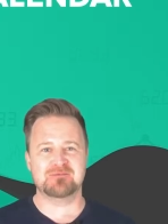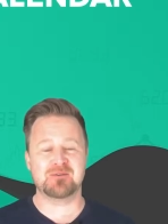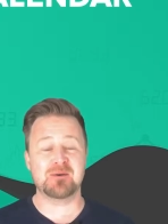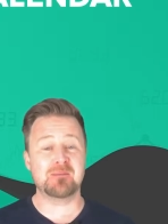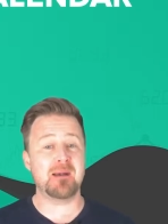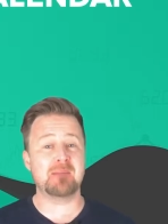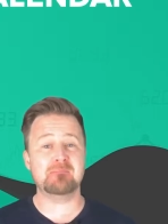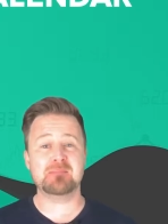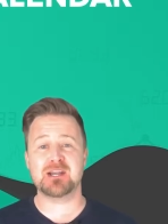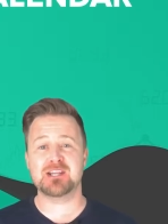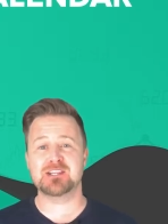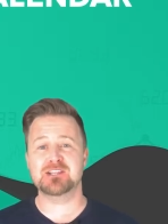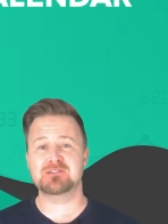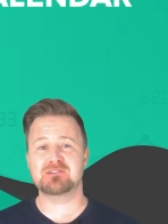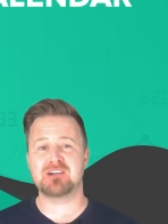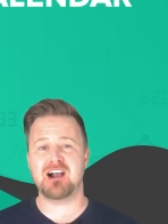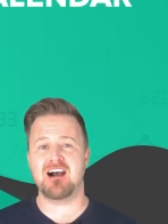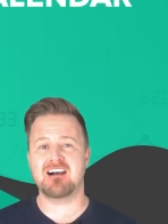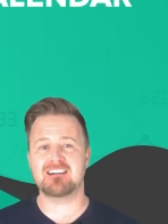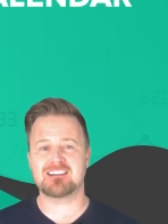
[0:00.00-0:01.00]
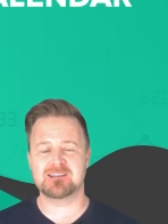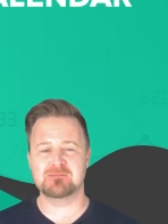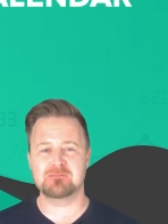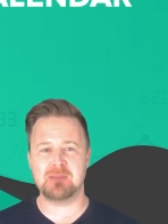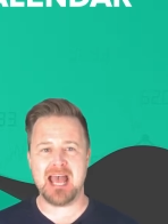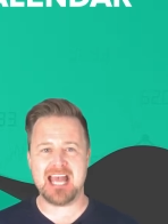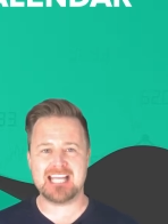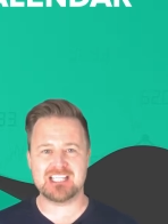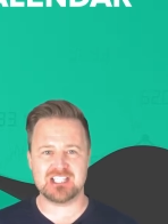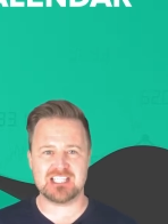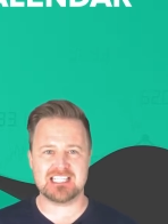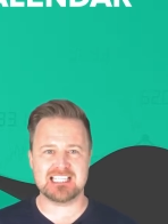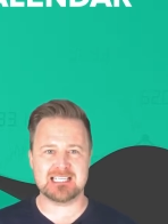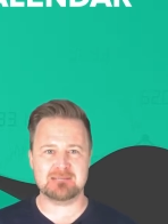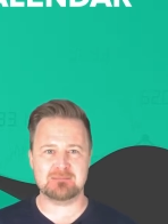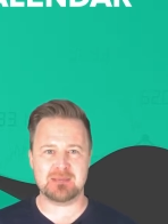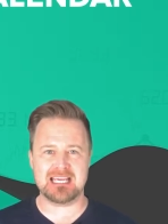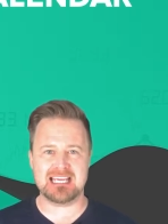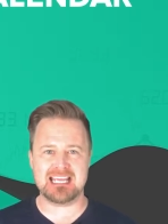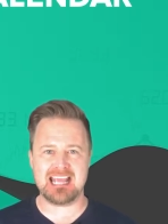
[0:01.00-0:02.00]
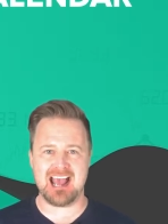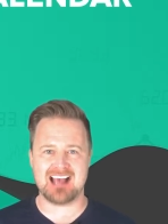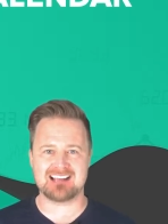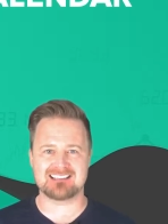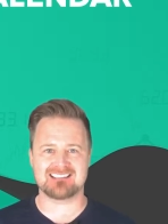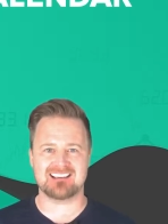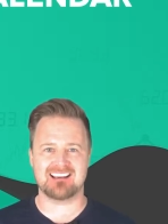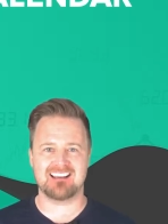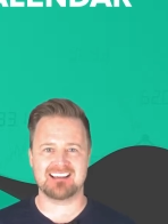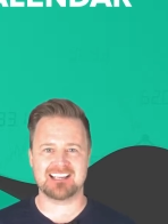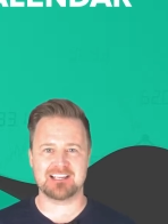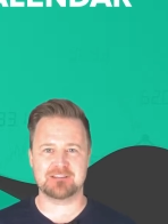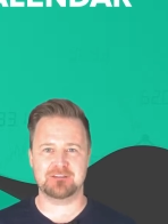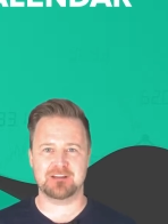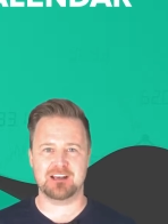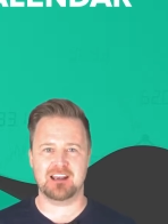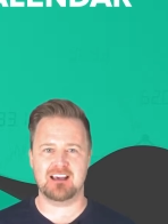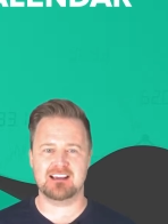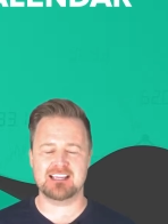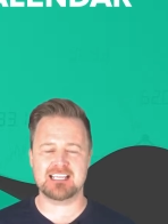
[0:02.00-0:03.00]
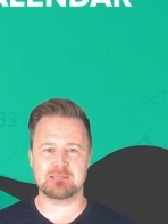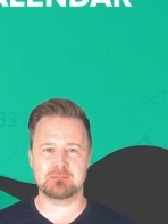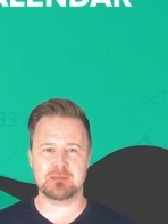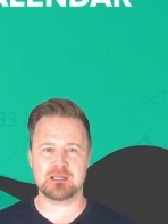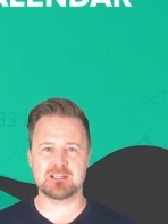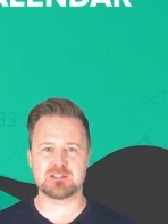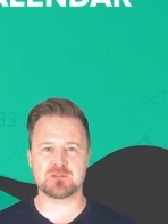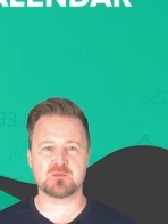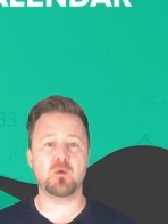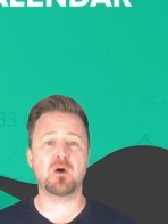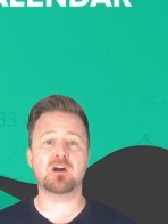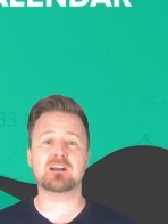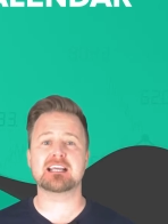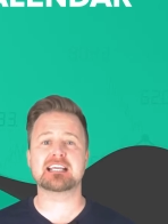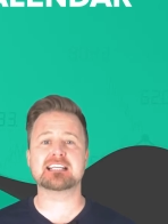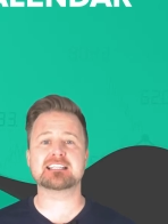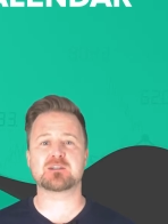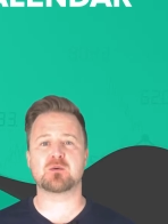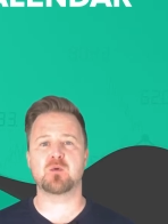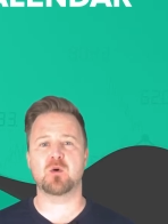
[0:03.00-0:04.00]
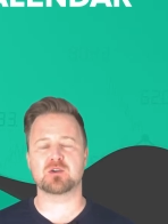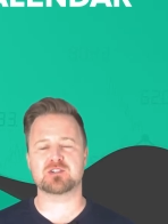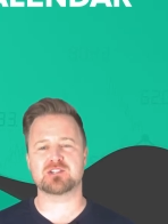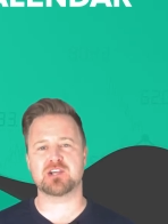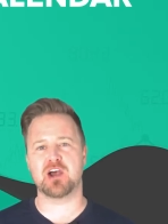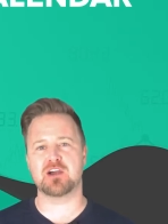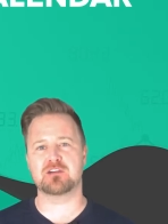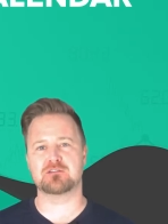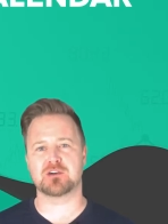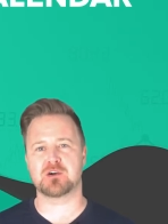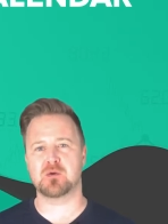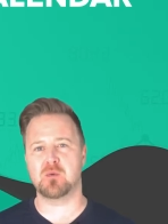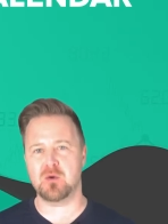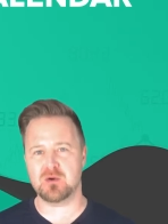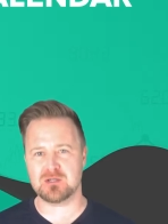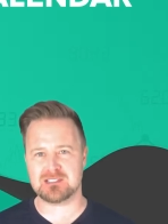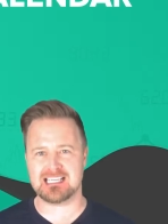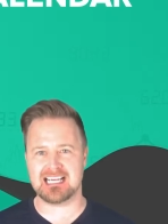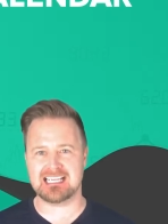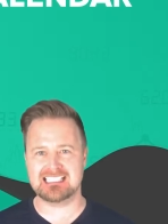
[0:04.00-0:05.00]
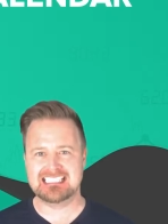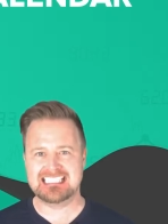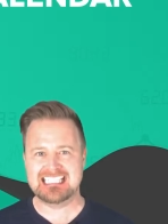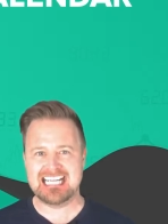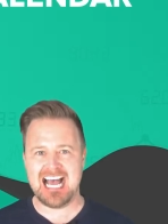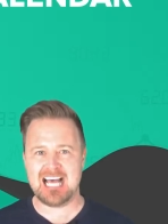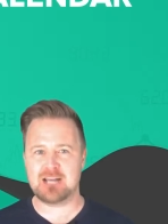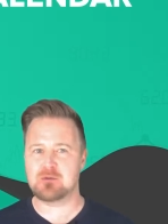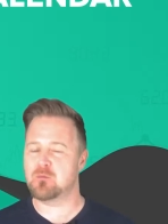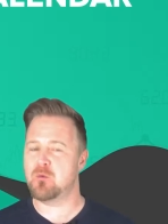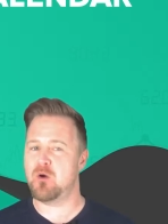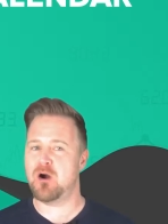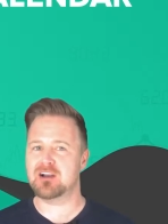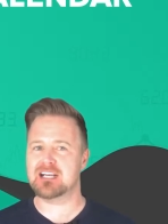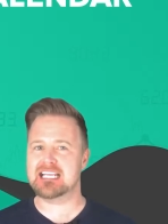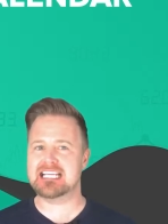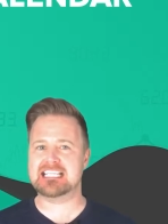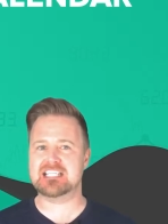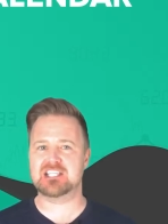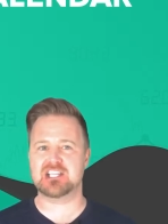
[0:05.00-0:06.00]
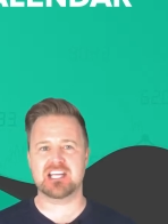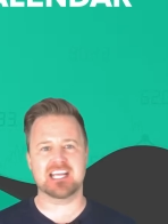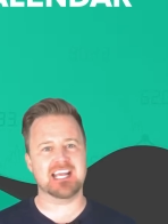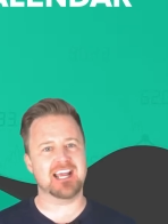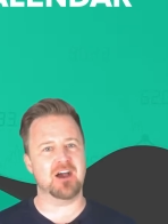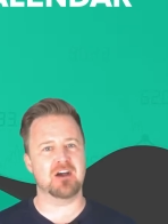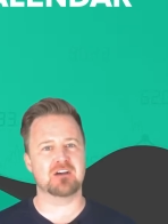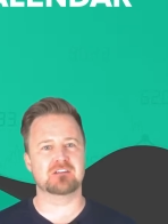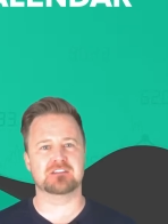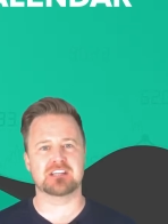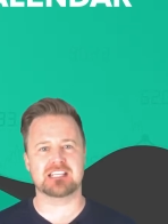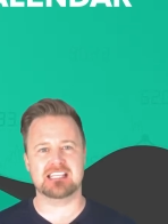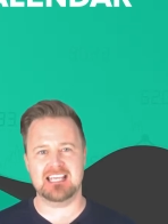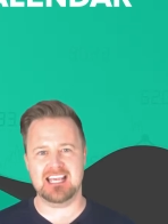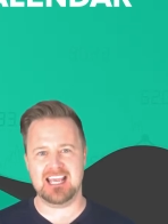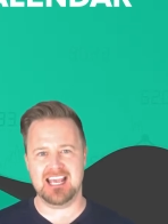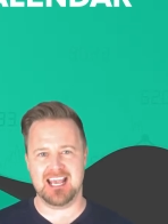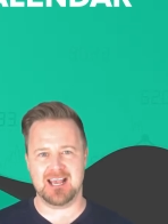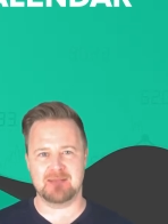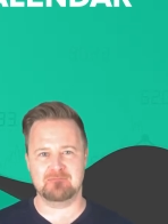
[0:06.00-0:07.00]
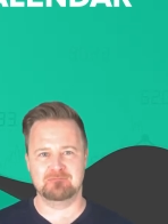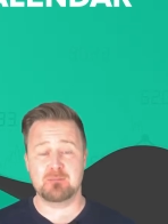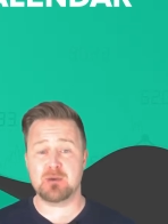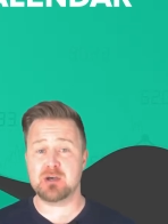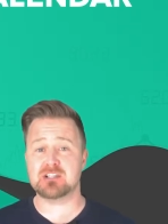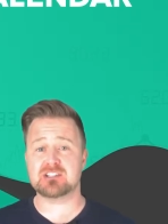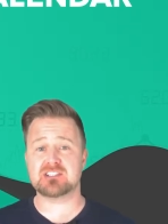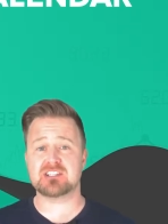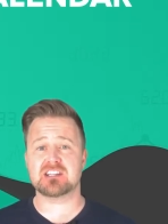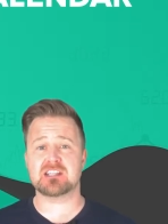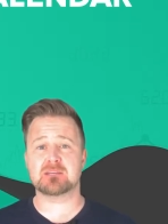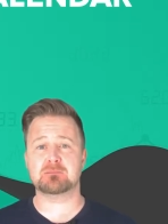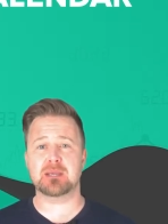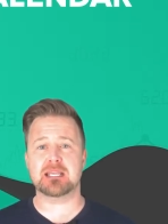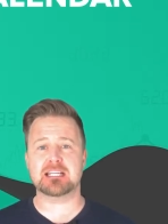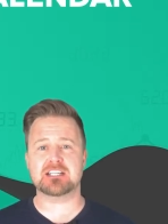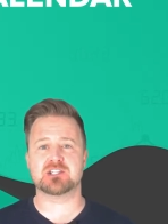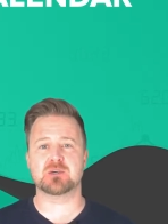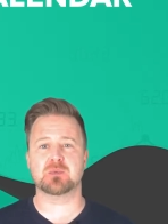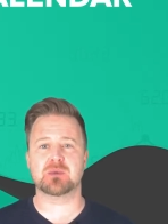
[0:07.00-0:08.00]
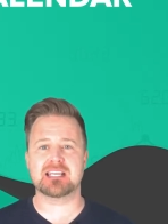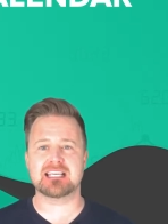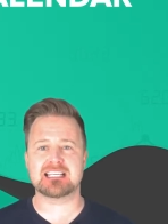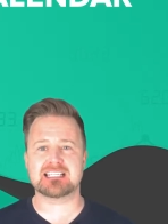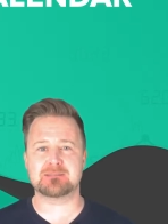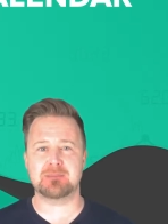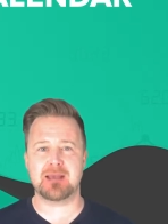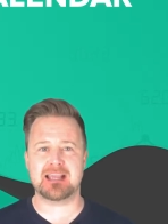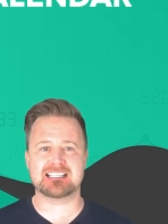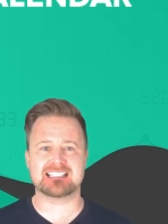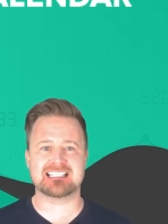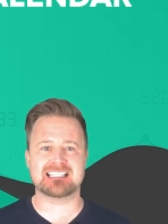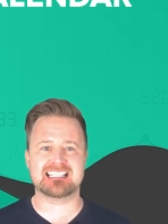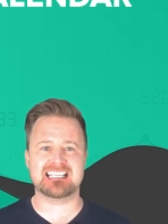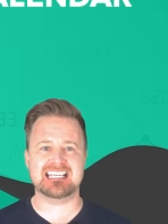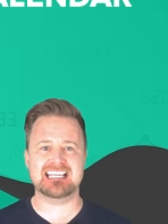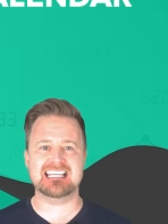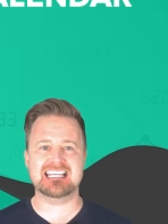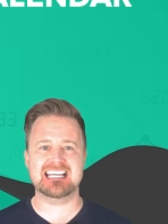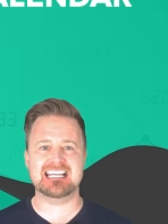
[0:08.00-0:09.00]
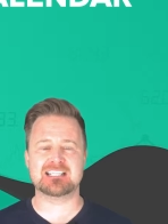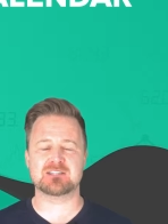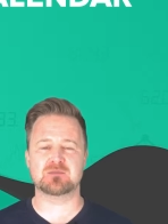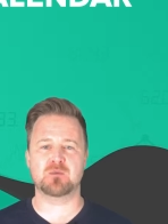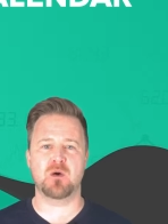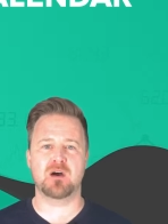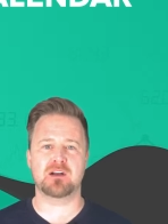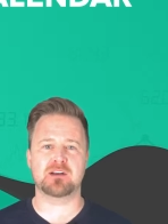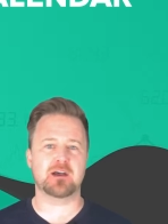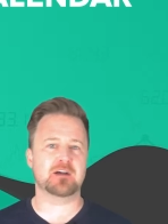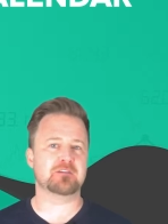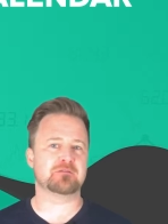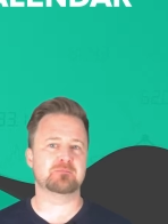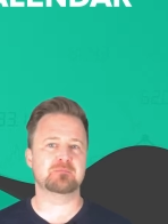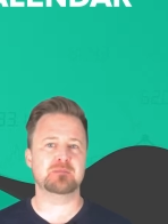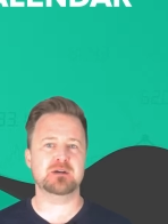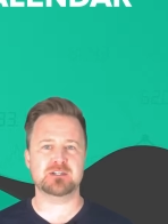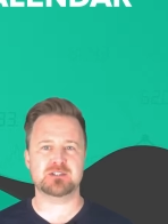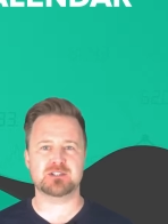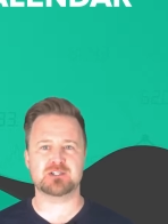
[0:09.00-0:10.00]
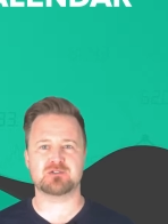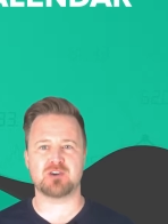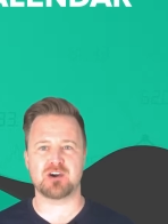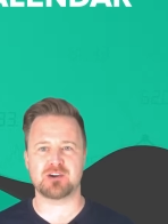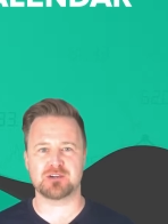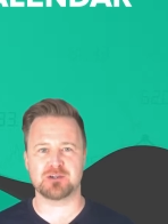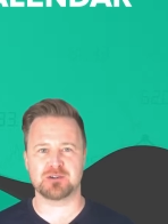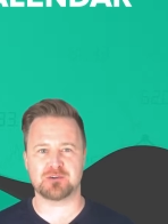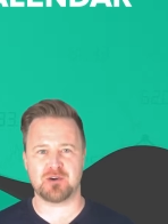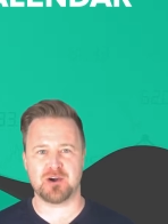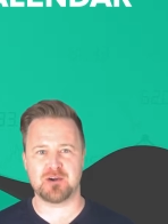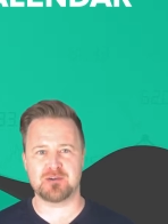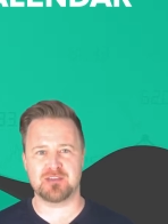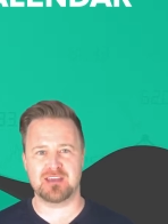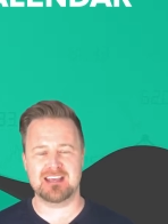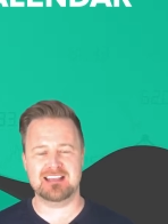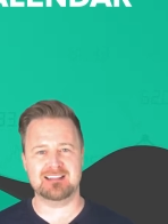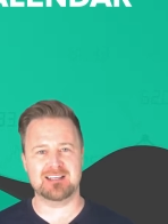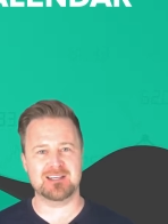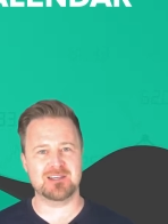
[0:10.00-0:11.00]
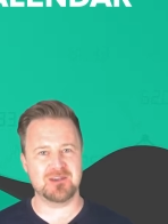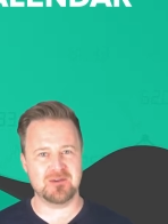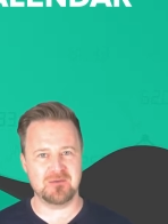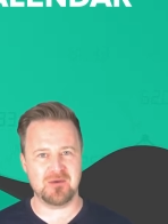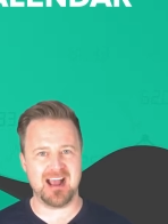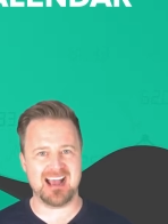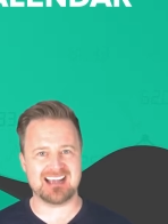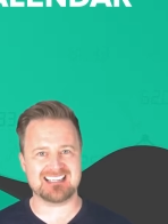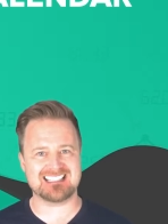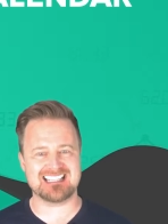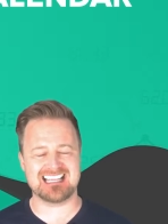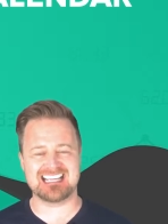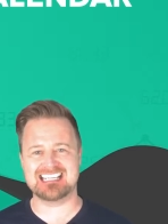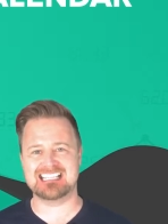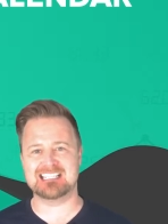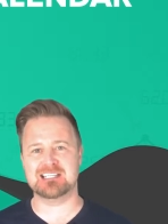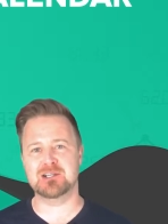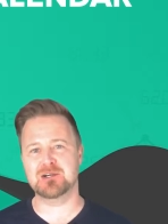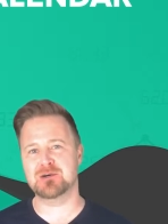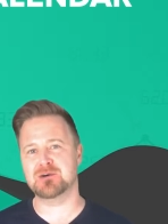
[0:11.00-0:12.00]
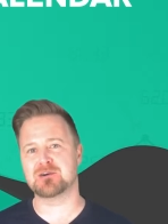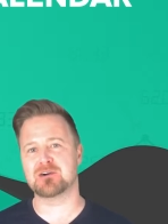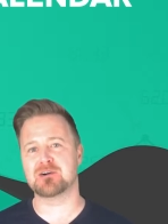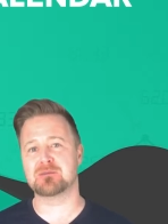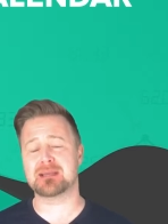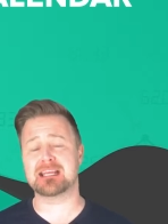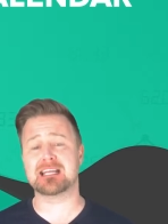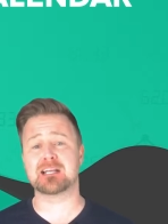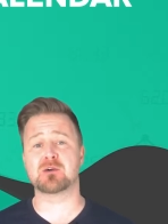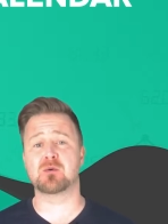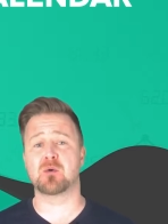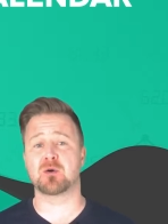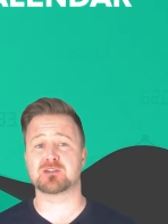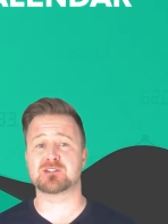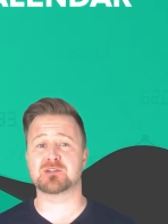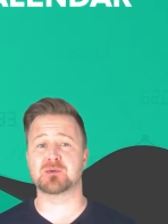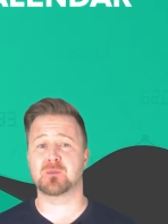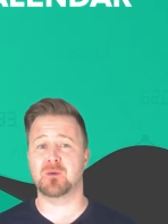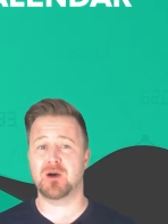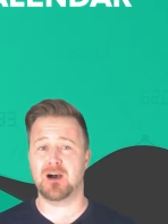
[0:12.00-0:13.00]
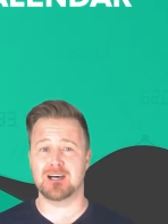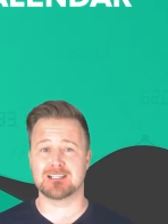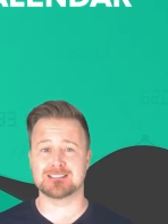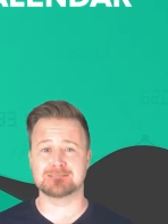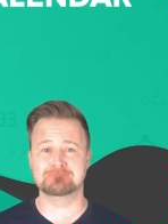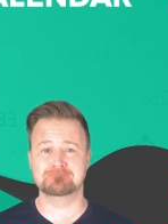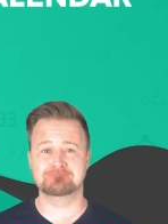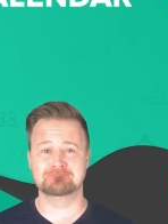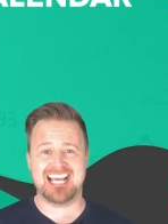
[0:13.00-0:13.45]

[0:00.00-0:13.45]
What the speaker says: Remember, you can't compare GDP as like for like because one is quarter over quarter and one is year over year. But the picture we expect to see is one of much stronger growth in the US than in Europe in quarter one.